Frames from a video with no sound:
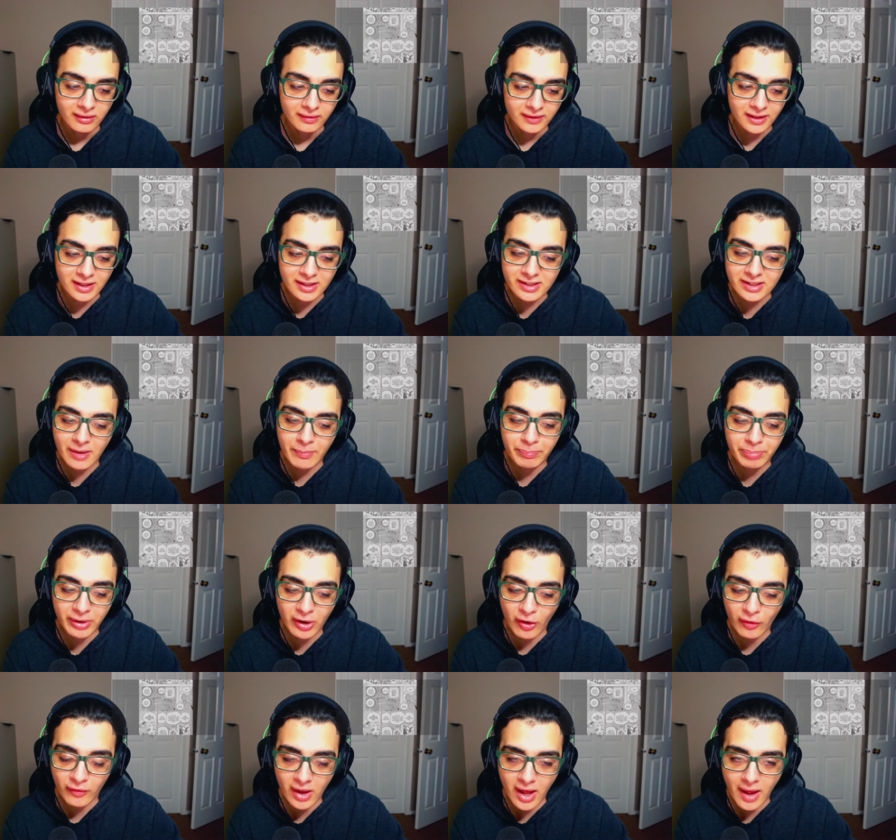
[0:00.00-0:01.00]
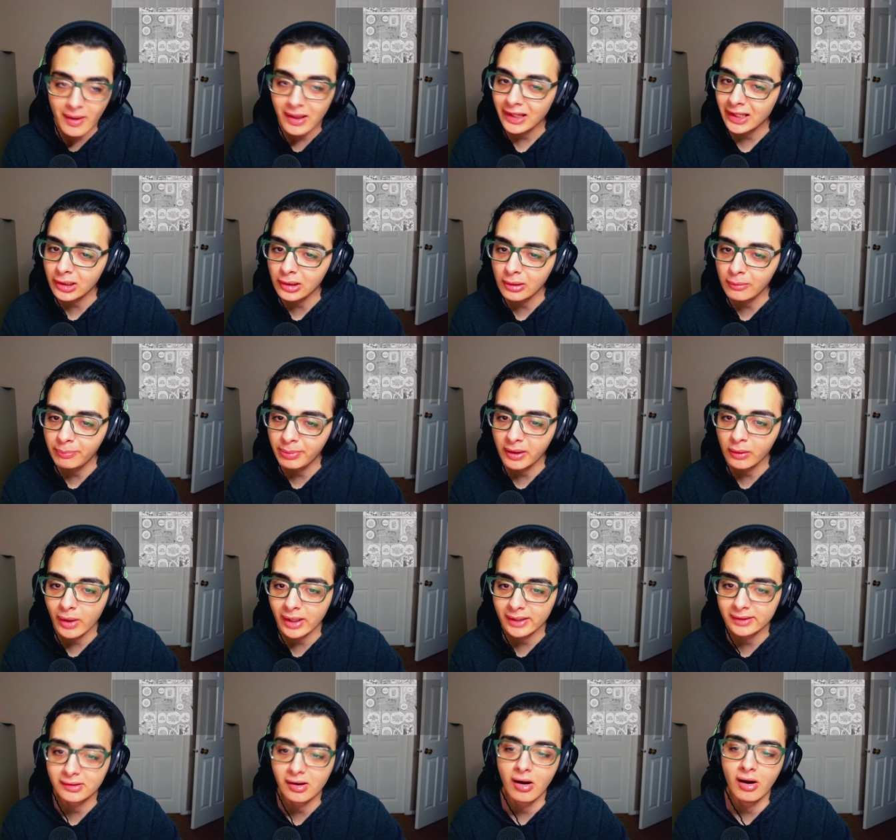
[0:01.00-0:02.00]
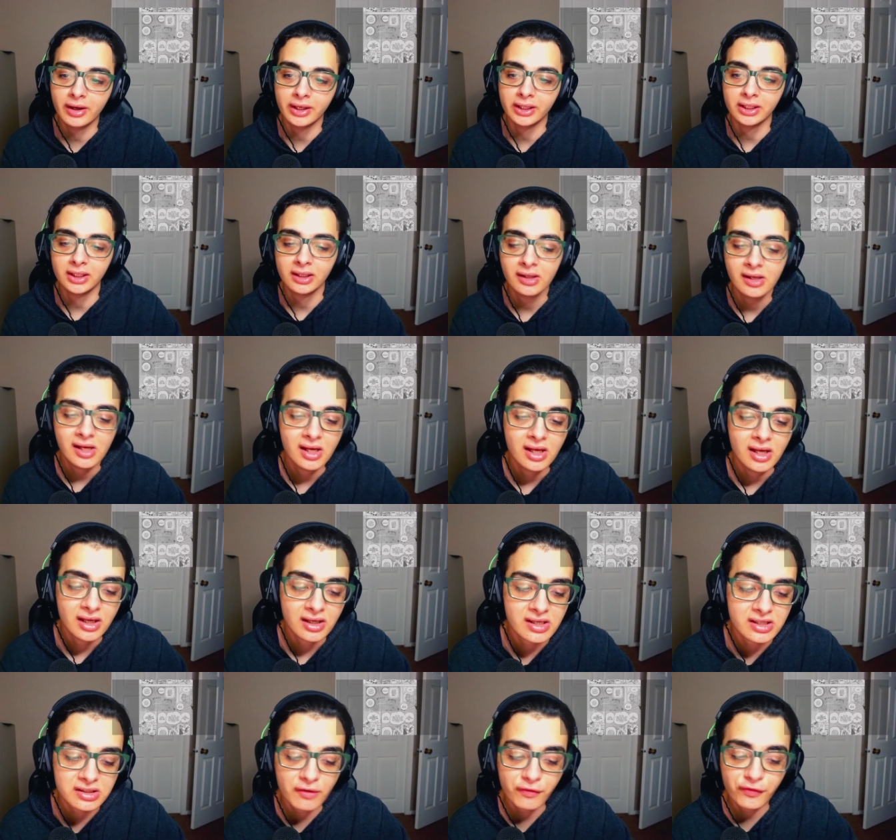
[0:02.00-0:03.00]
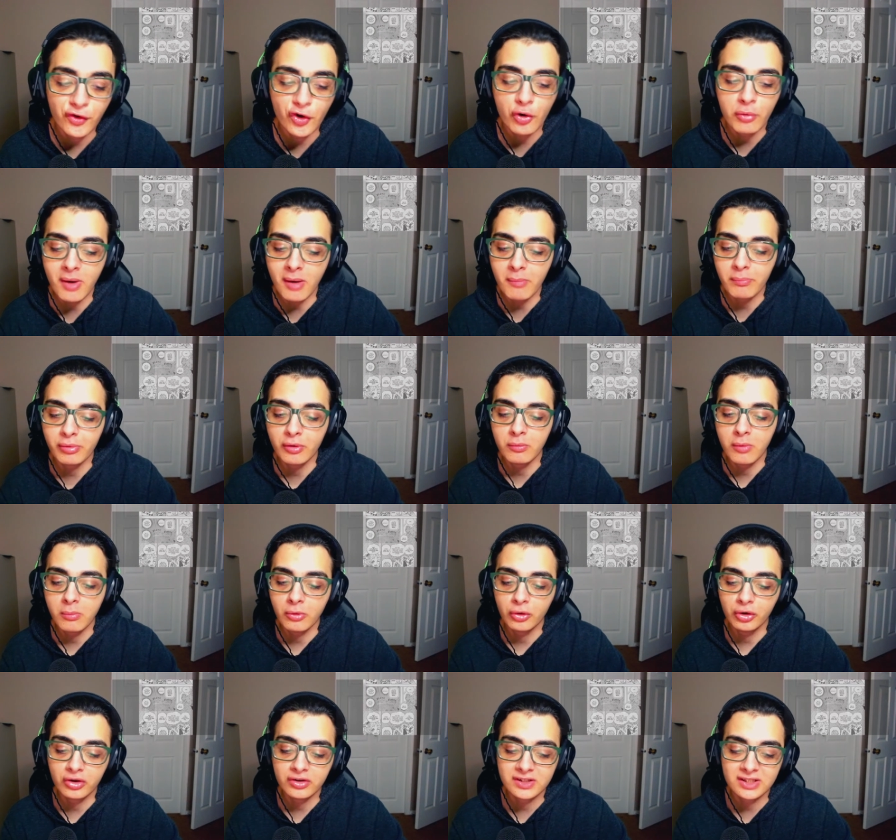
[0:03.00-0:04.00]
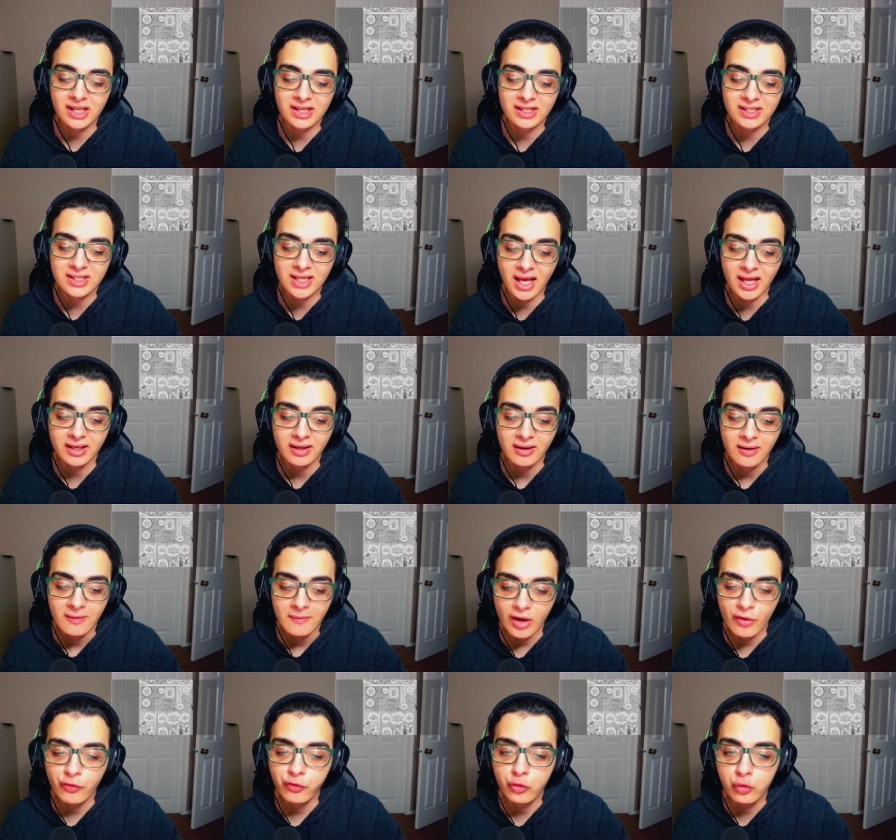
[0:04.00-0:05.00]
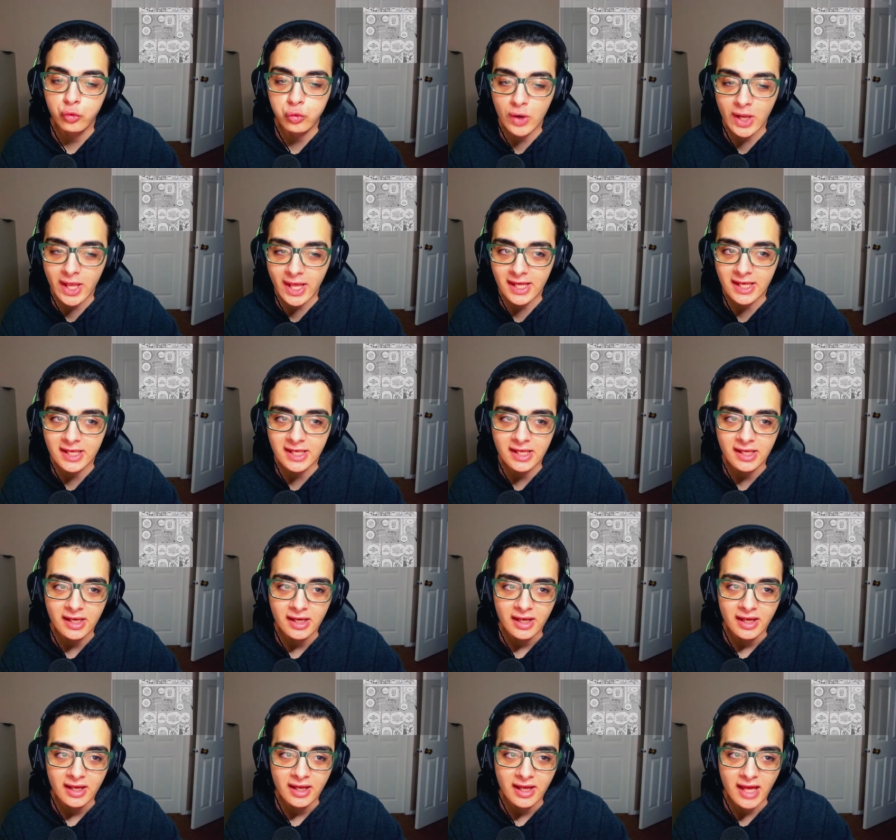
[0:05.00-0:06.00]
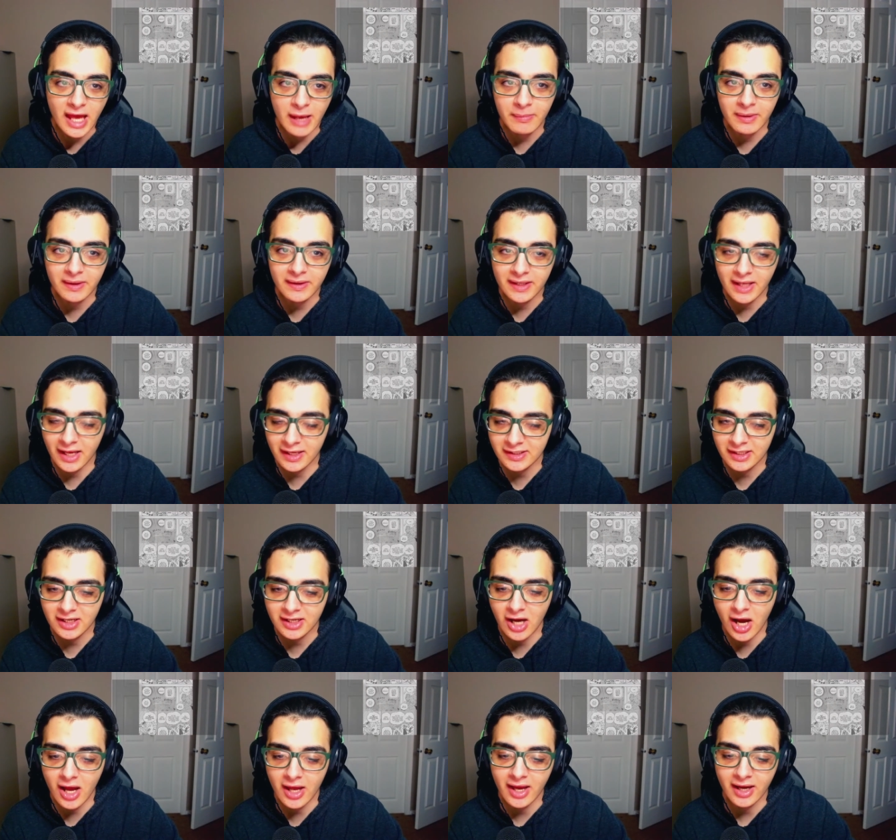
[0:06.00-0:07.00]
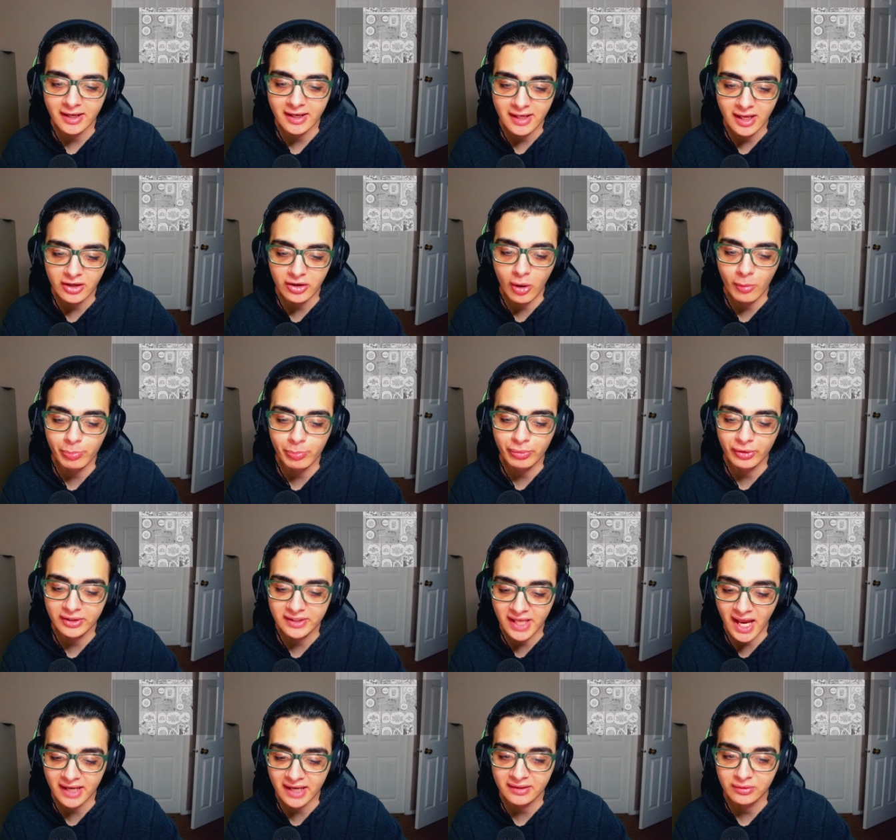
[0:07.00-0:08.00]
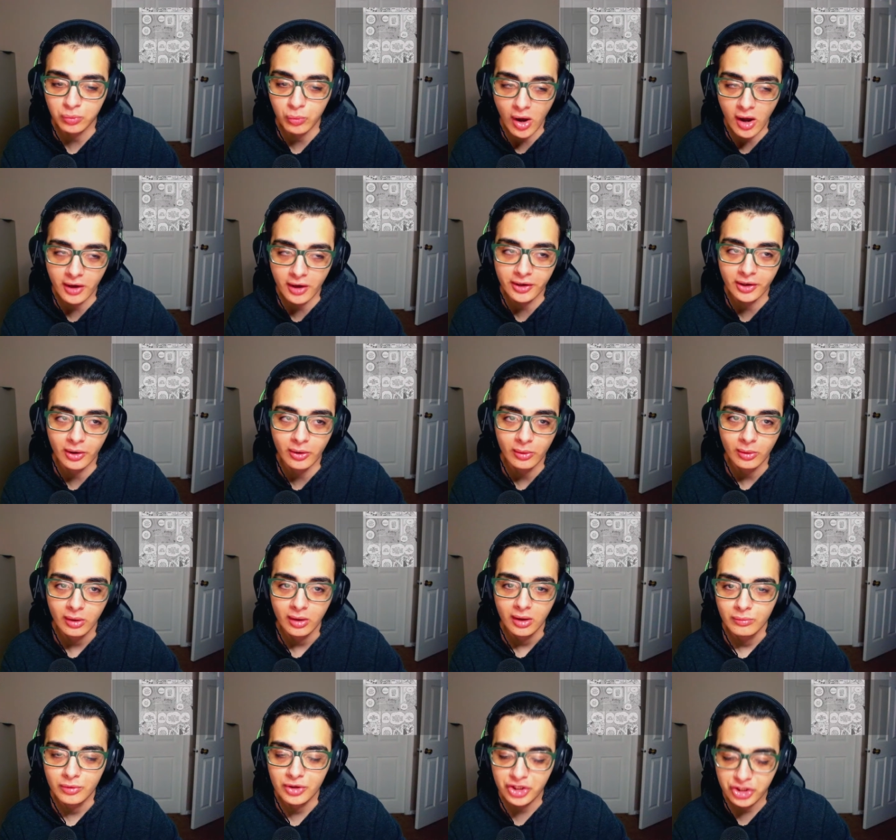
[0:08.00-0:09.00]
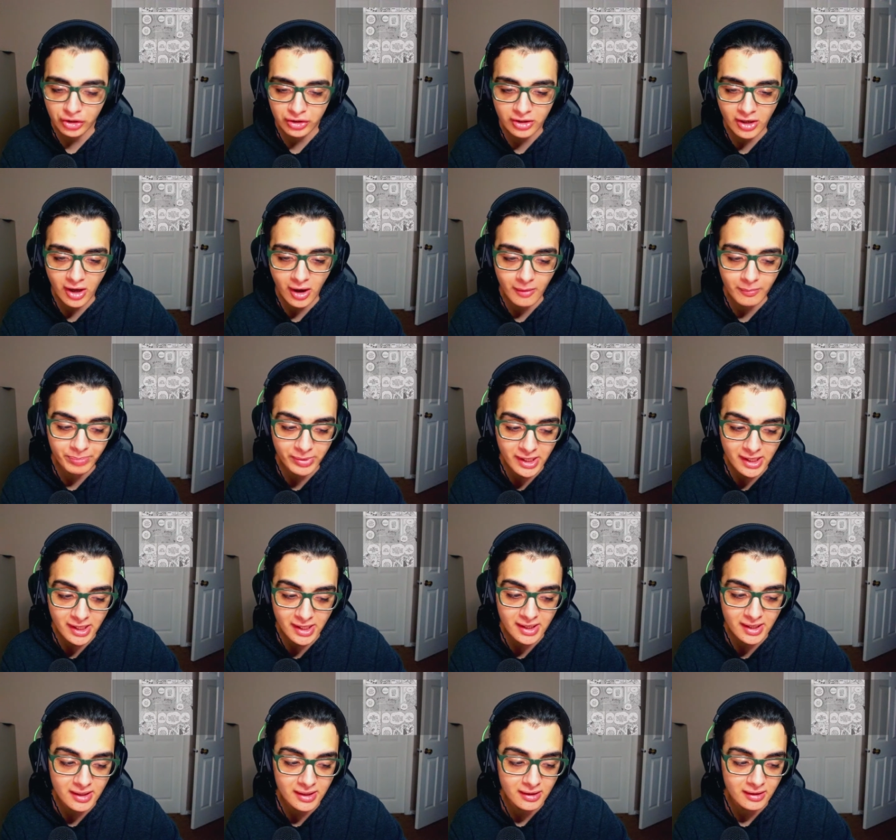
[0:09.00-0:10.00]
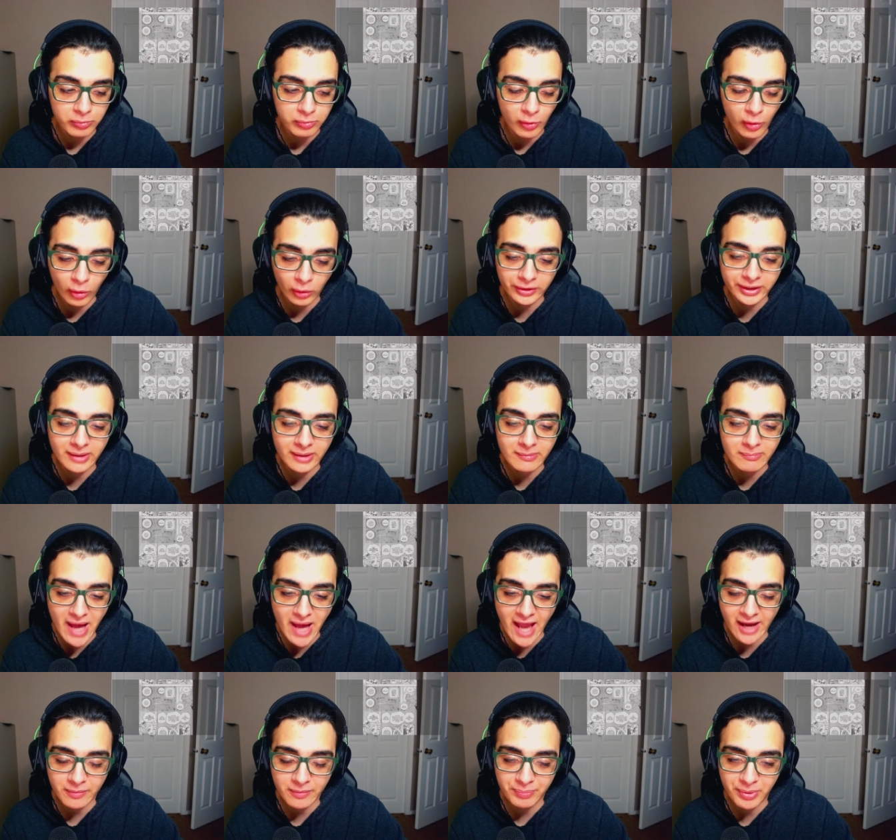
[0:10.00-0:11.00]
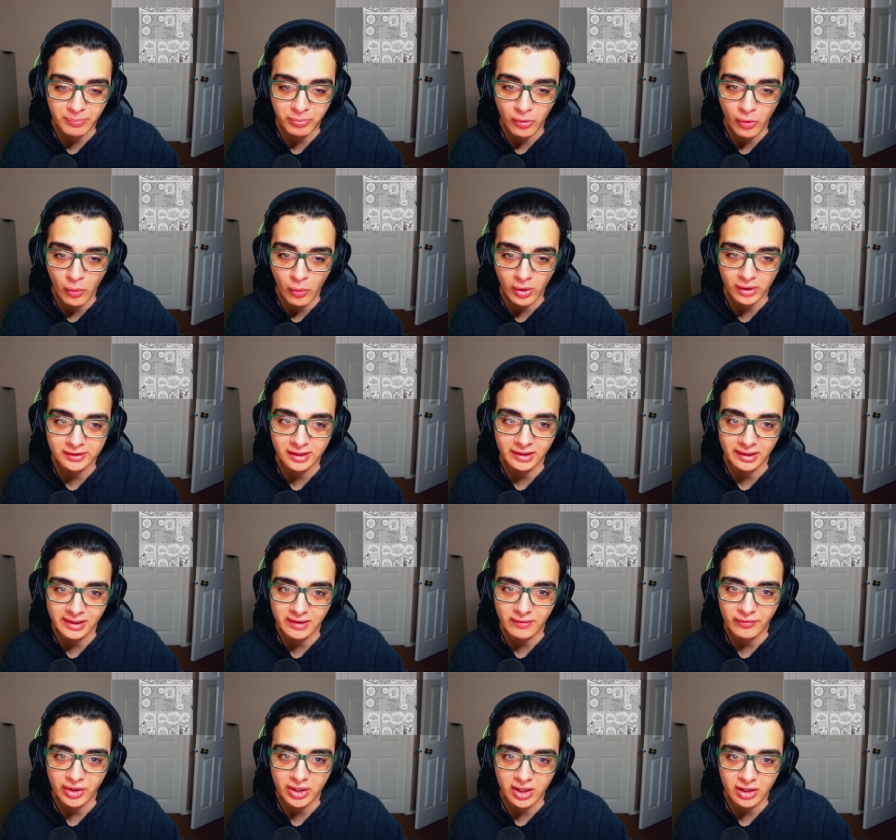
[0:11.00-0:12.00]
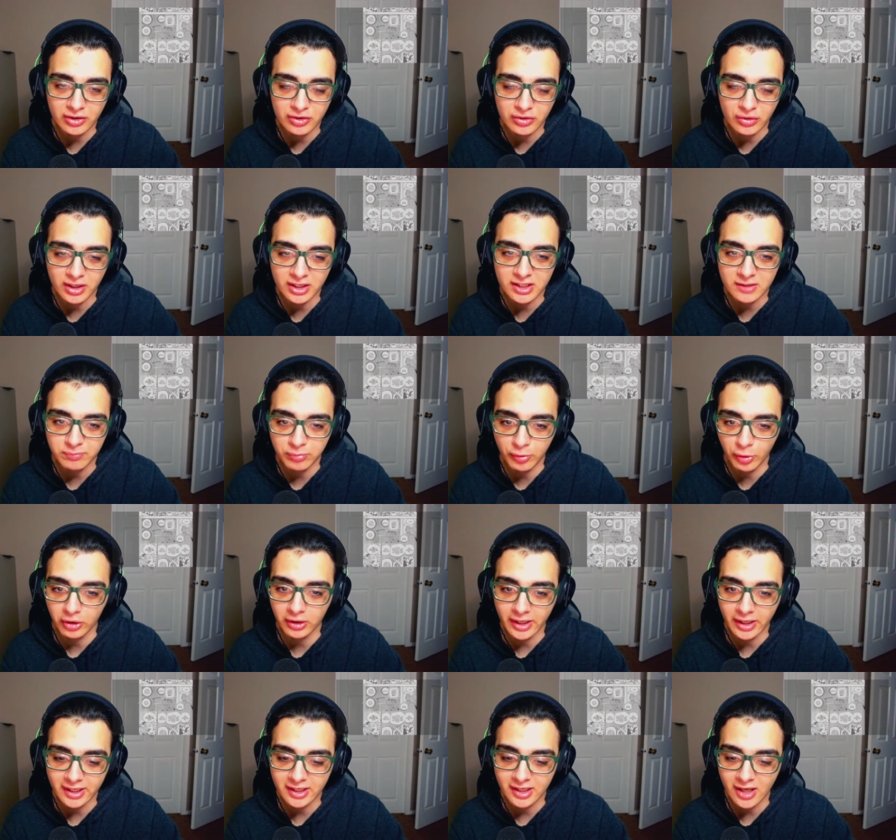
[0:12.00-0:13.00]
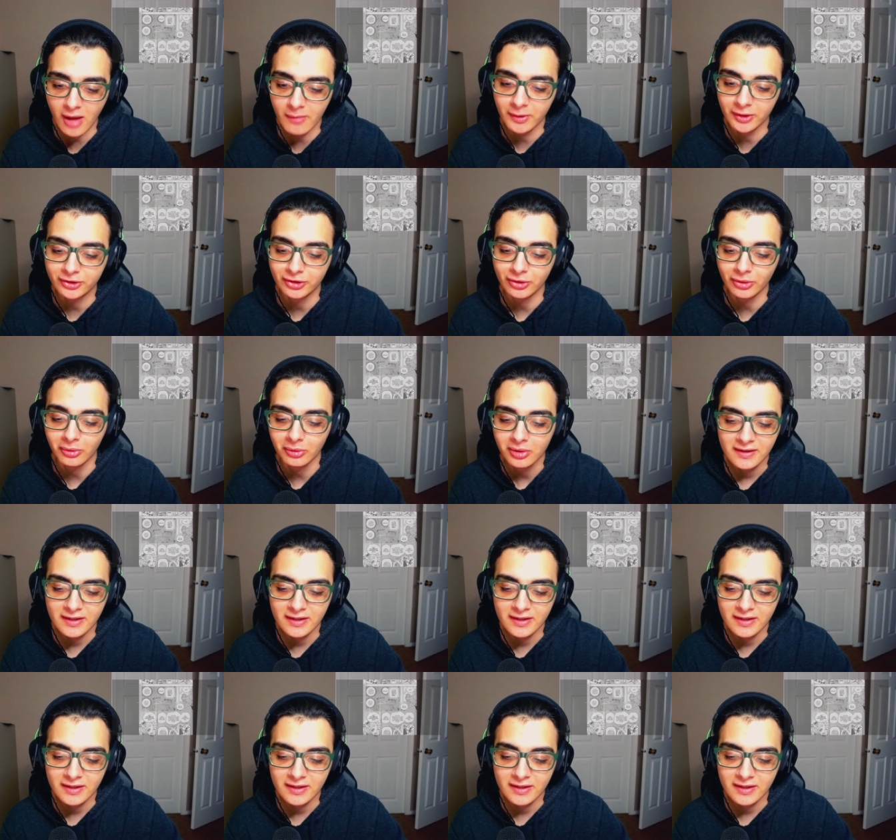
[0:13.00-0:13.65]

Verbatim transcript: This is a bit of, a little bit retconny, because if you remember, Momonosuke said if we, him and the Azakaya, cannot protect Wano, we should not be holding back people who want to leave the country and explore like Yamato.